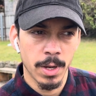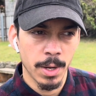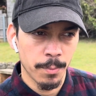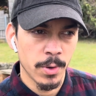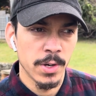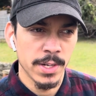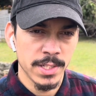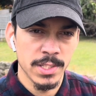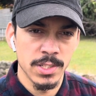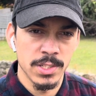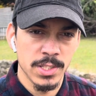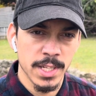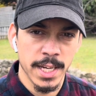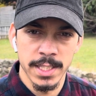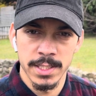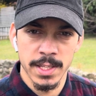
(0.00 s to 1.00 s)
prediction
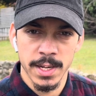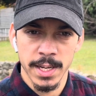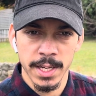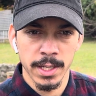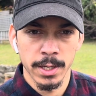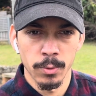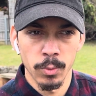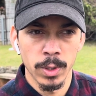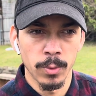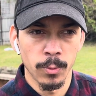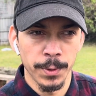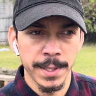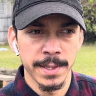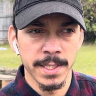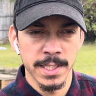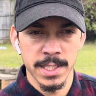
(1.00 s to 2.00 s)
says that England will
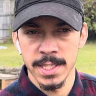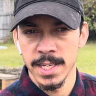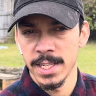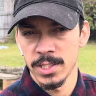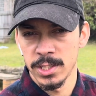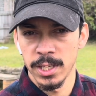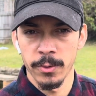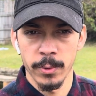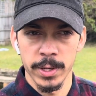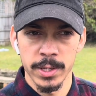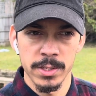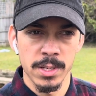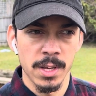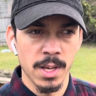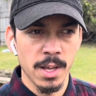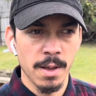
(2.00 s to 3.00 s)
win this Test series
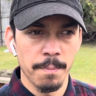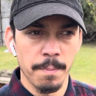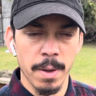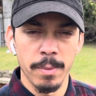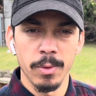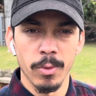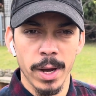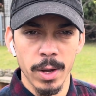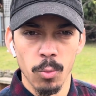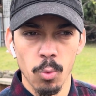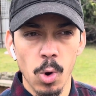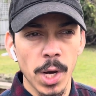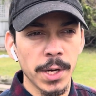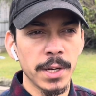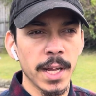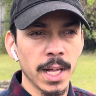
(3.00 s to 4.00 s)
maybe by
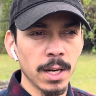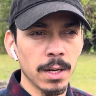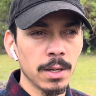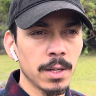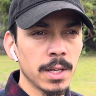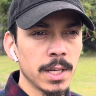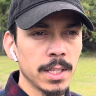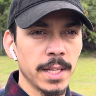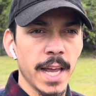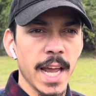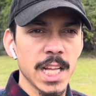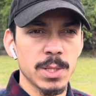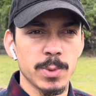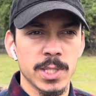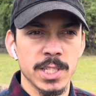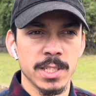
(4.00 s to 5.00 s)
1-0. The
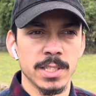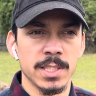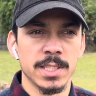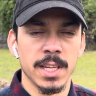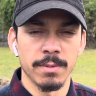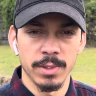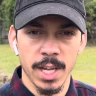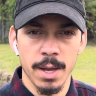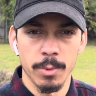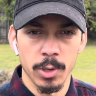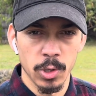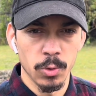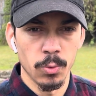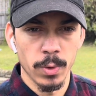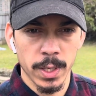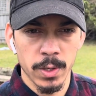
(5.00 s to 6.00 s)
Edgbastons have a
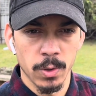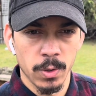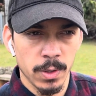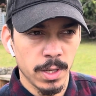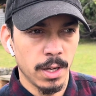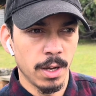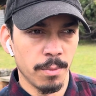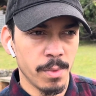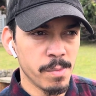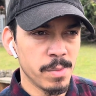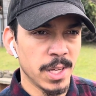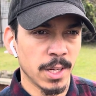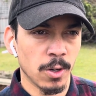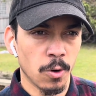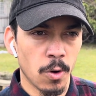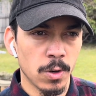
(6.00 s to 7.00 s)
good record, maybe
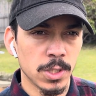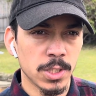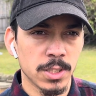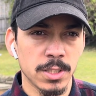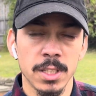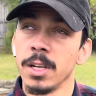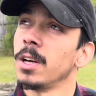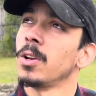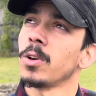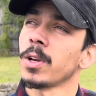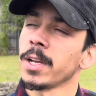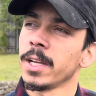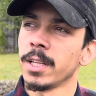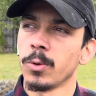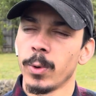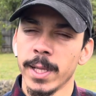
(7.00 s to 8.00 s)
in Lords.
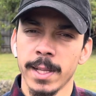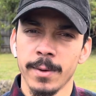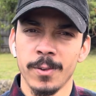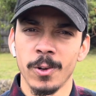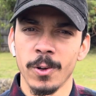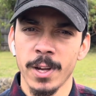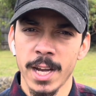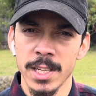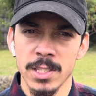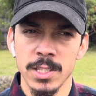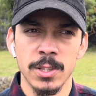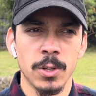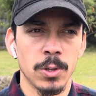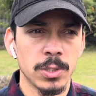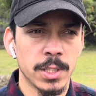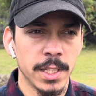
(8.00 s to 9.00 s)
Looking at the weather forecast and
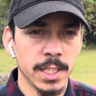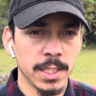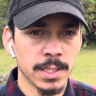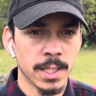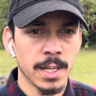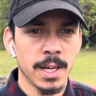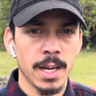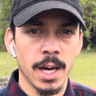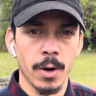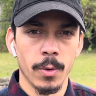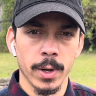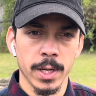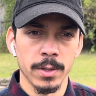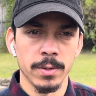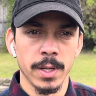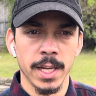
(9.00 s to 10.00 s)
those things, I
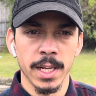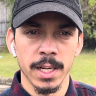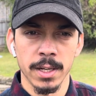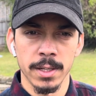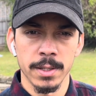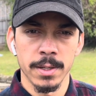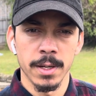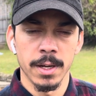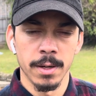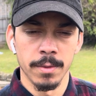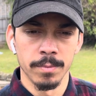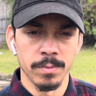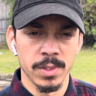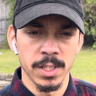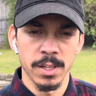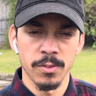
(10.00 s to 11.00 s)
reckon
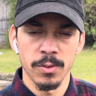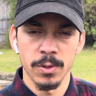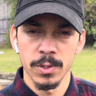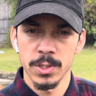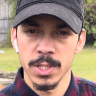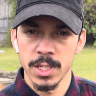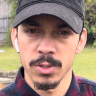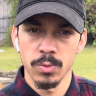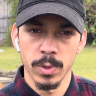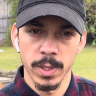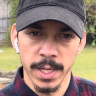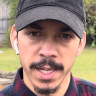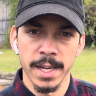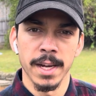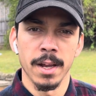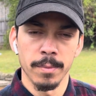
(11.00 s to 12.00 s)
England, the first Test will
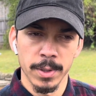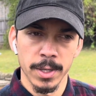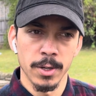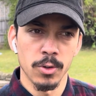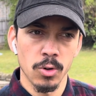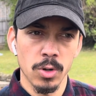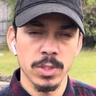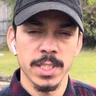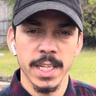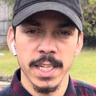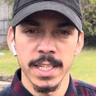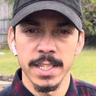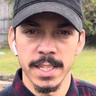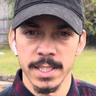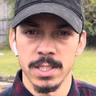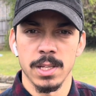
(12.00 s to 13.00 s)
end up in a draw. Second
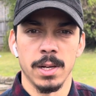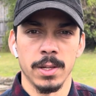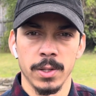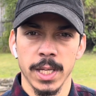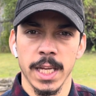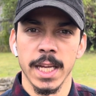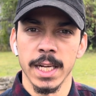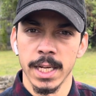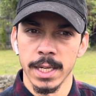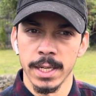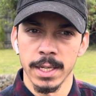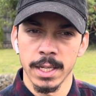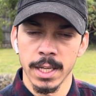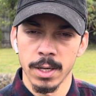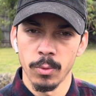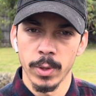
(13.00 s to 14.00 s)
Test, I think England
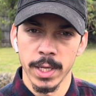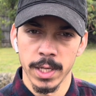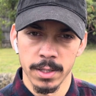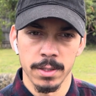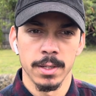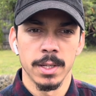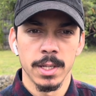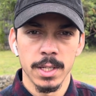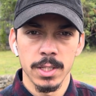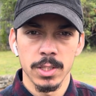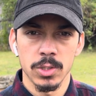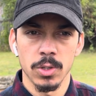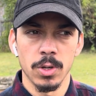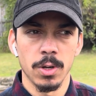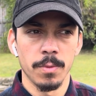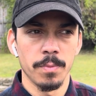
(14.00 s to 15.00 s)
gonna win it.
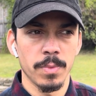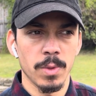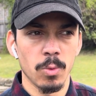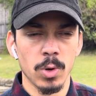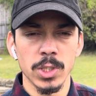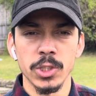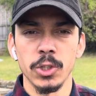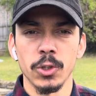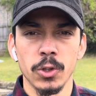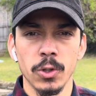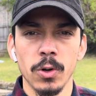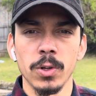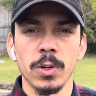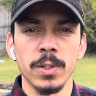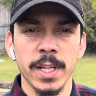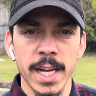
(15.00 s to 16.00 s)
So what's your
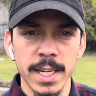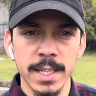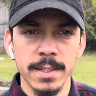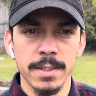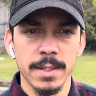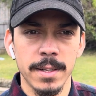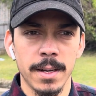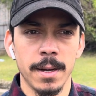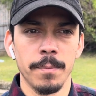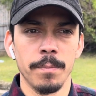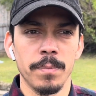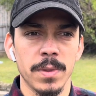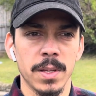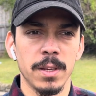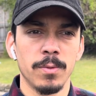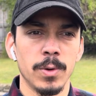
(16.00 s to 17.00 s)
thought on that?
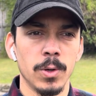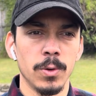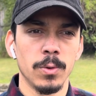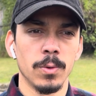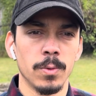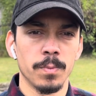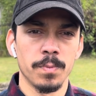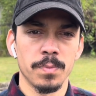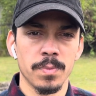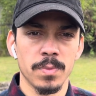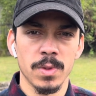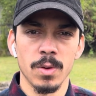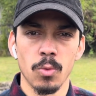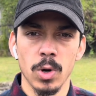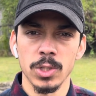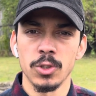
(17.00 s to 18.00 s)
If you
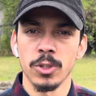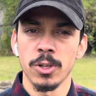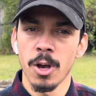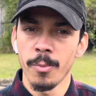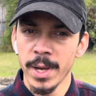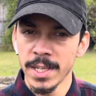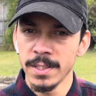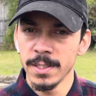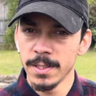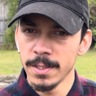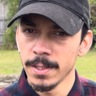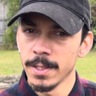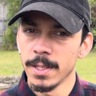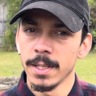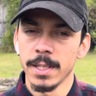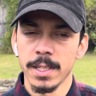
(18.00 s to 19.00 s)
want to comment it,
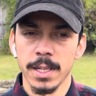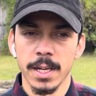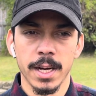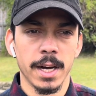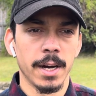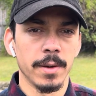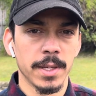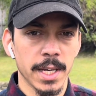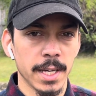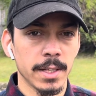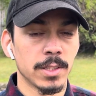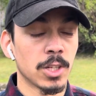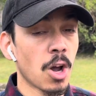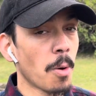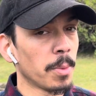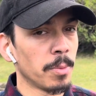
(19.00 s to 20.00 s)
yeah, the
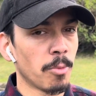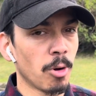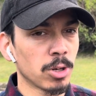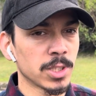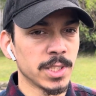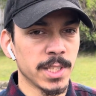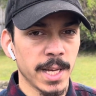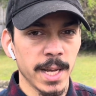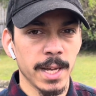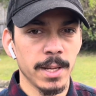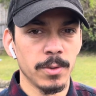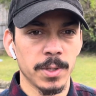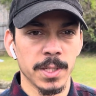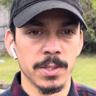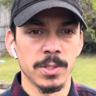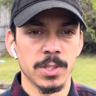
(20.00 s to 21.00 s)
comment box is there. You
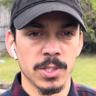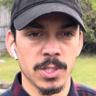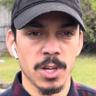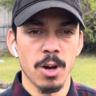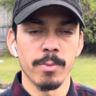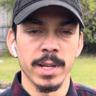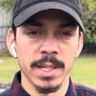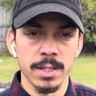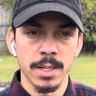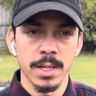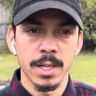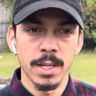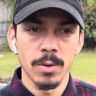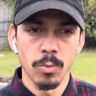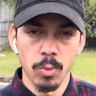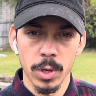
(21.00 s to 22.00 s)
can just comment
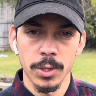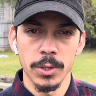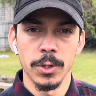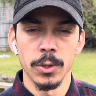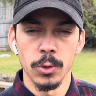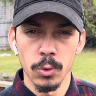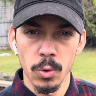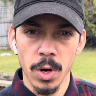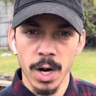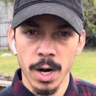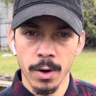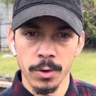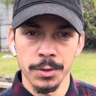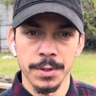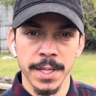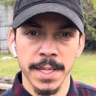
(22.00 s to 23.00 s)
what you are
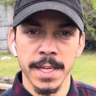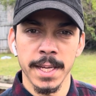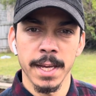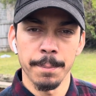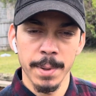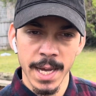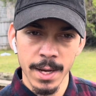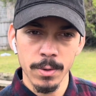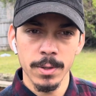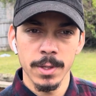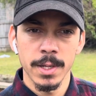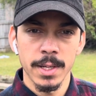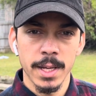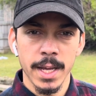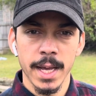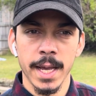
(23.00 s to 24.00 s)
thinking about.
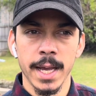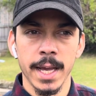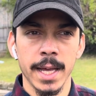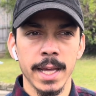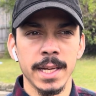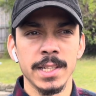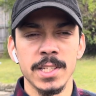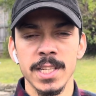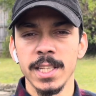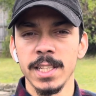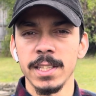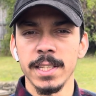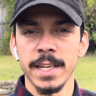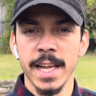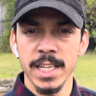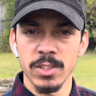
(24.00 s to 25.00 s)
And till
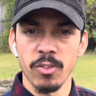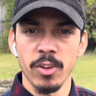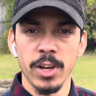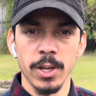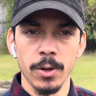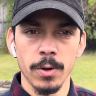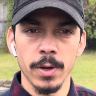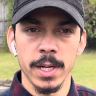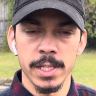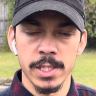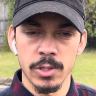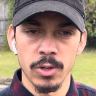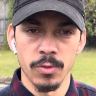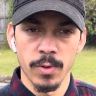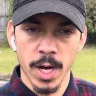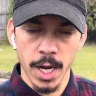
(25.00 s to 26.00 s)
the next video, it's
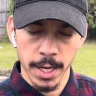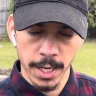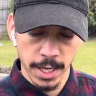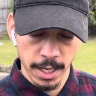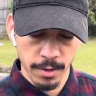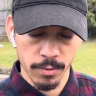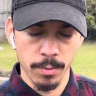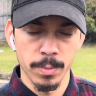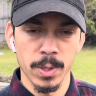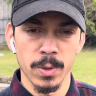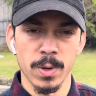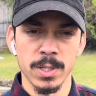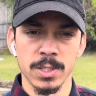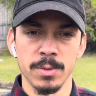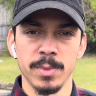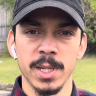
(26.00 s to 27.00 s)
goodbye here from
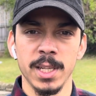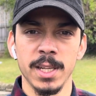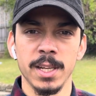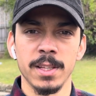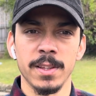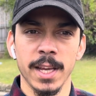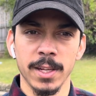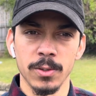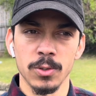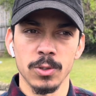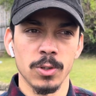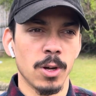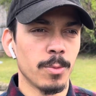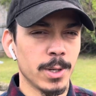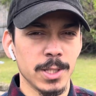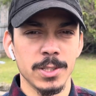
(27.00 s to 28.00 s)
Niranjan Media. Thank you
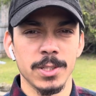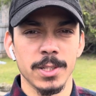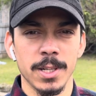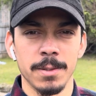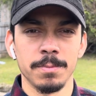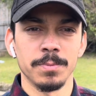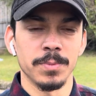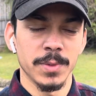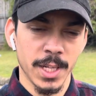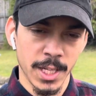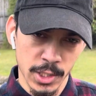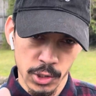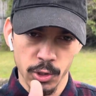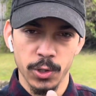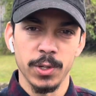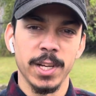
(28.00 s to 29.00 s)
so much.
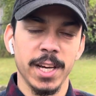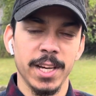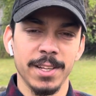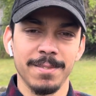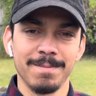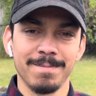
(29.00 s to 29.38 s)
Enjoy your day.